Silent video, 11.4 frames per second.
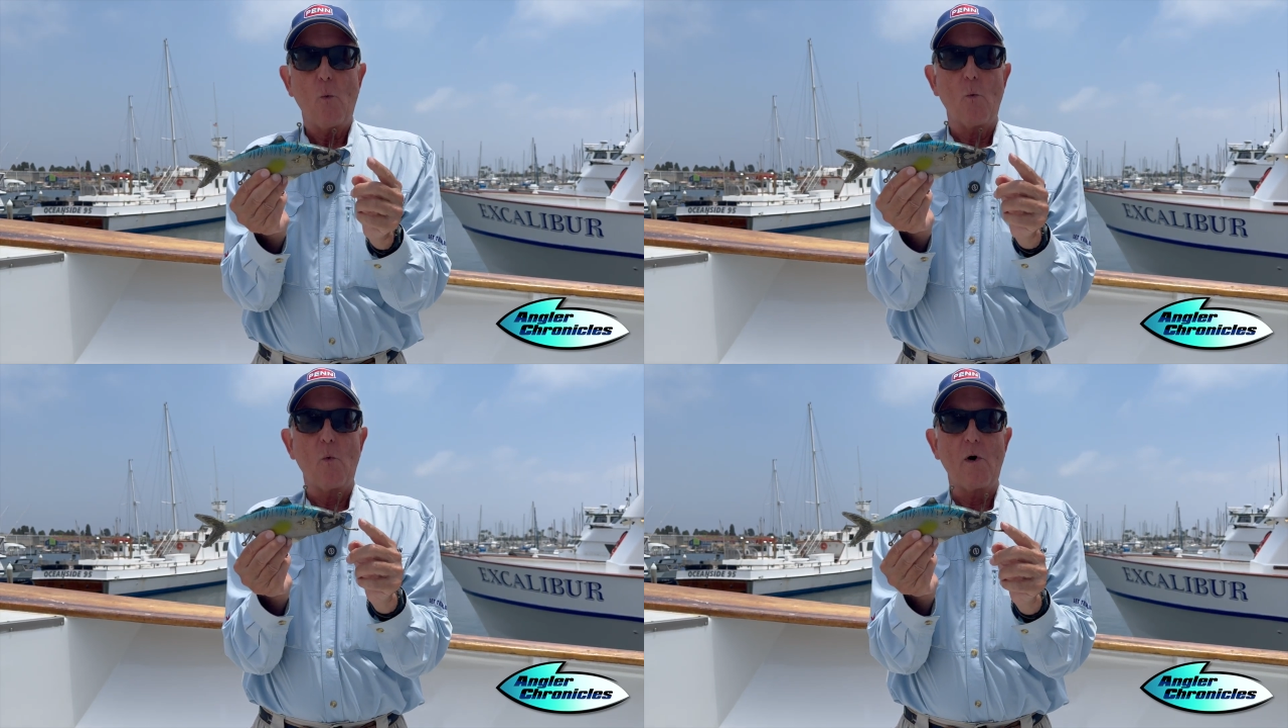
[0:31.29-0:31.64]

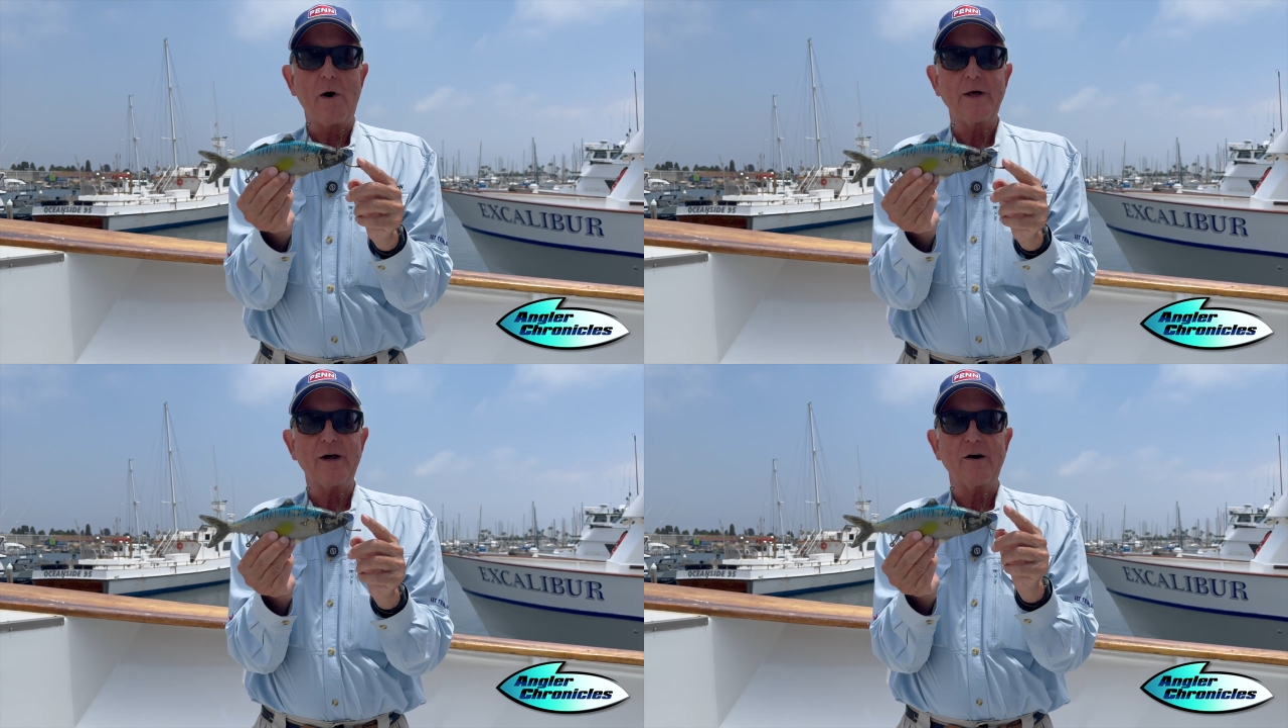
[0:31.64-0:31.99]

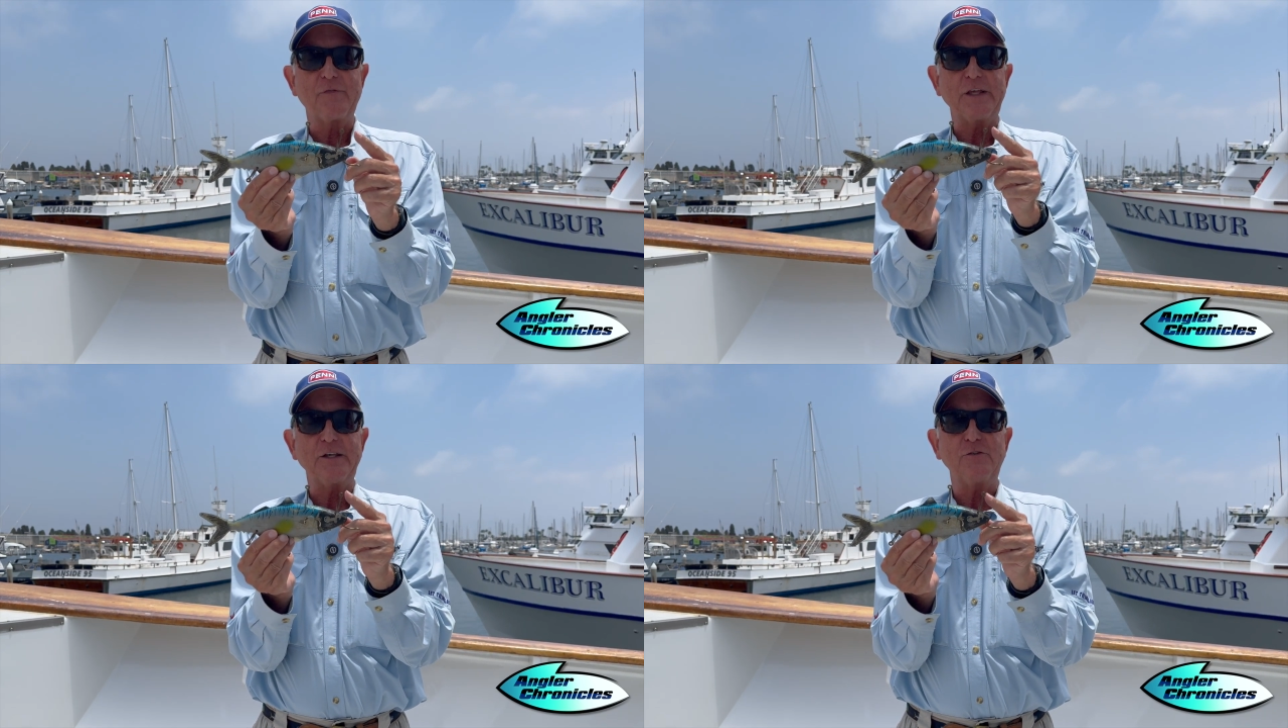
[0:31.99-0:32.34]
one of
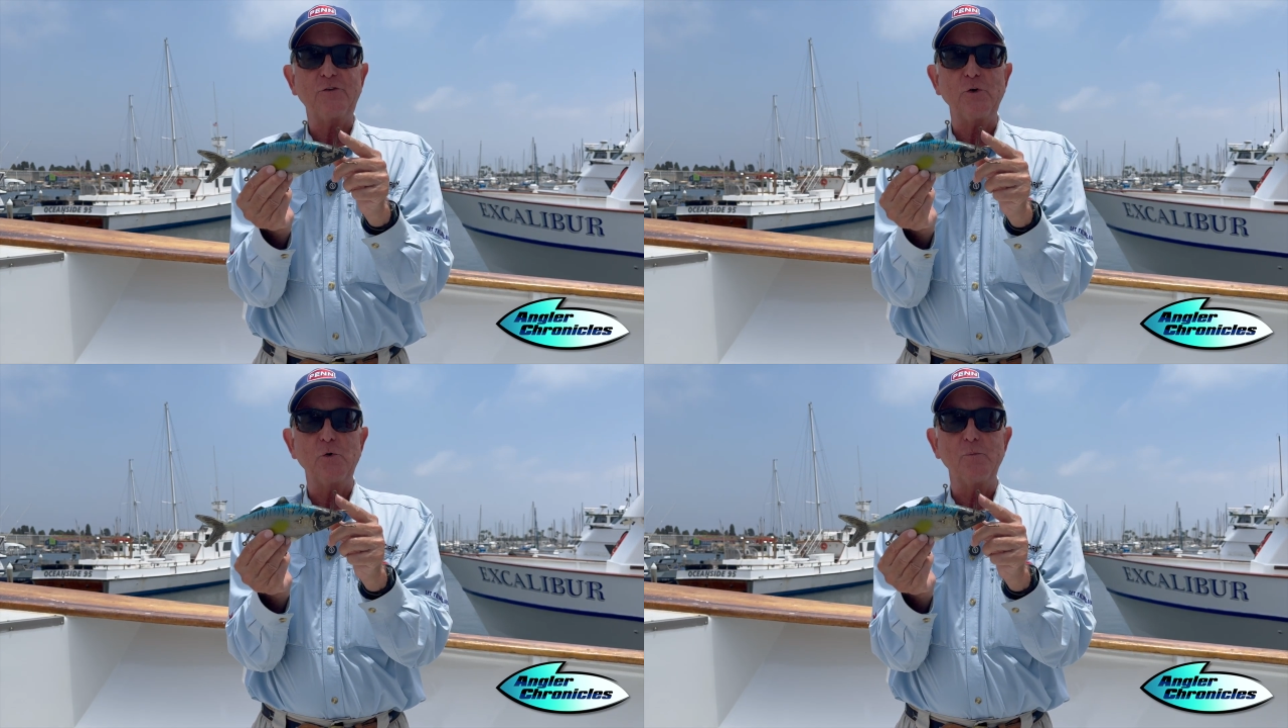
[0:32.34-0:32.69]
these
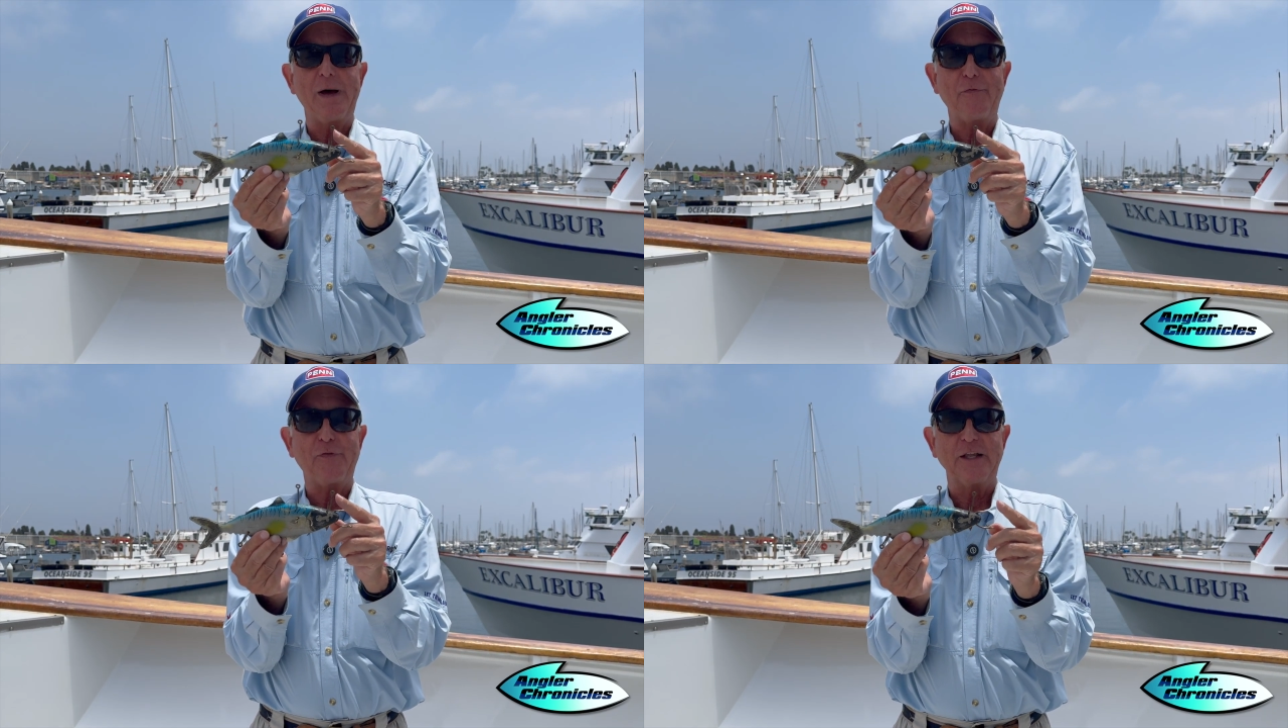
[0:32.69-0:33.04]
two
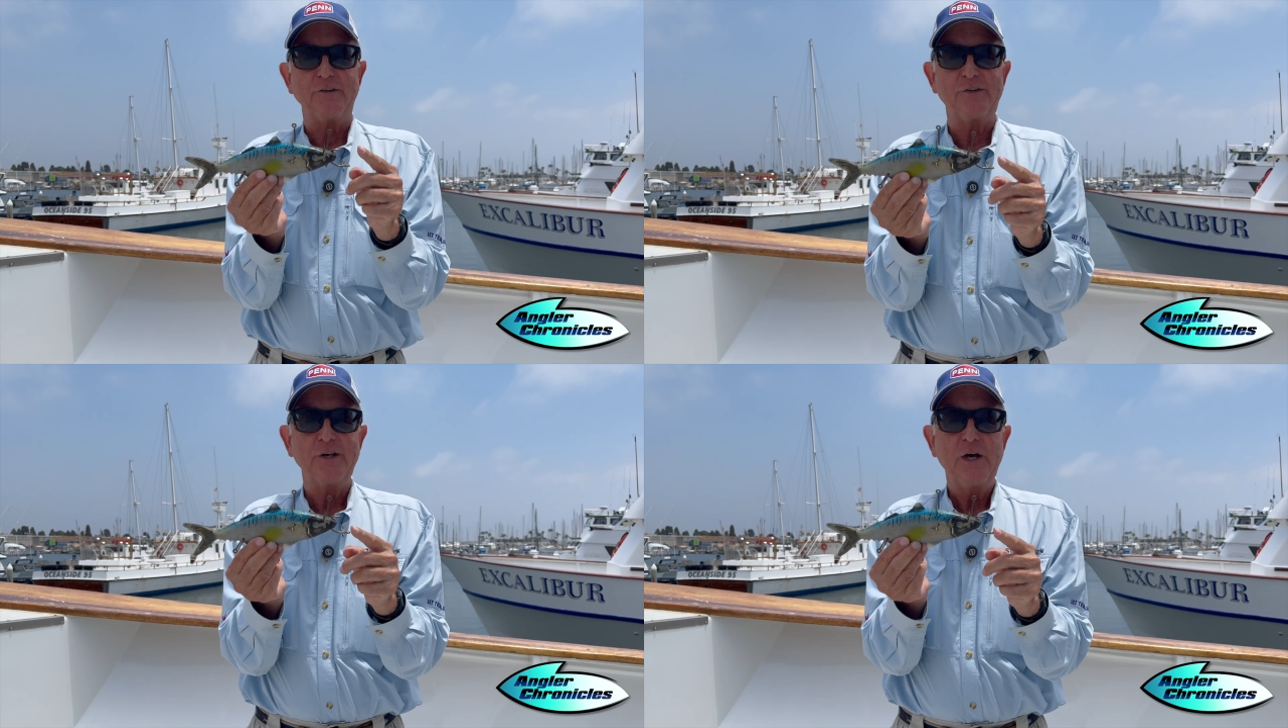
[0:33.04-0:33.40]

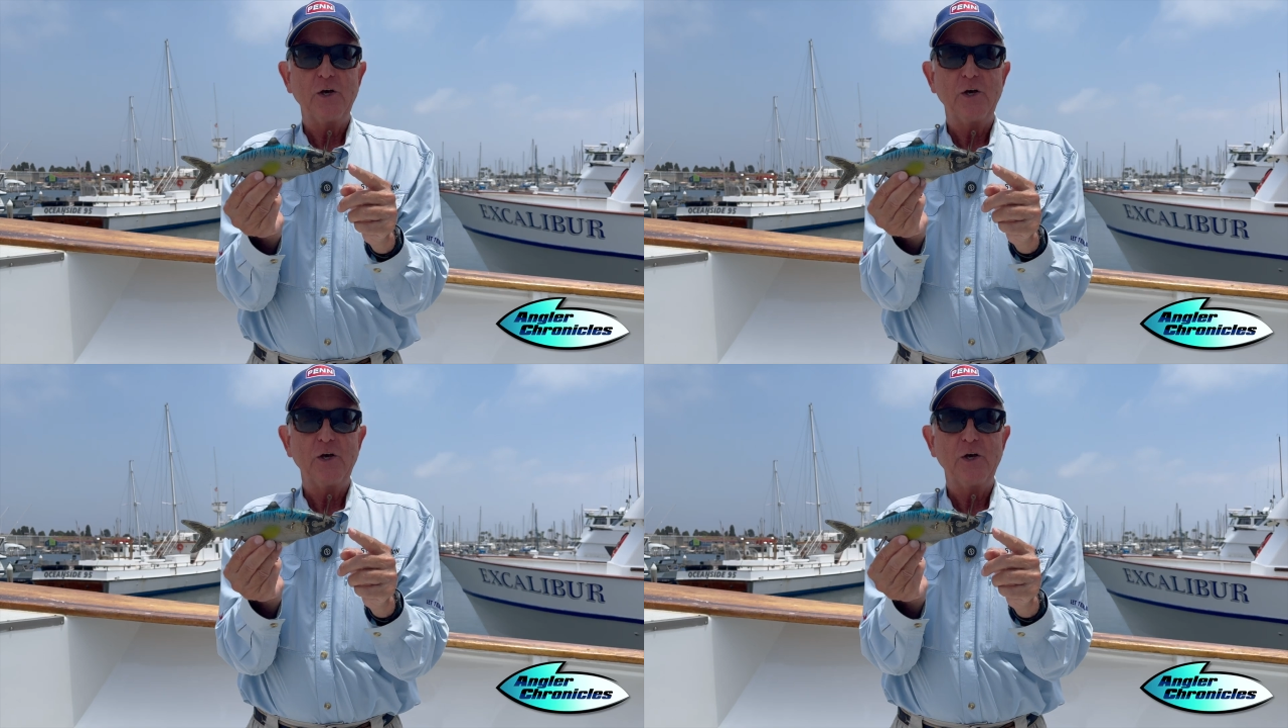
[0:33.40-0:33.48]
methods.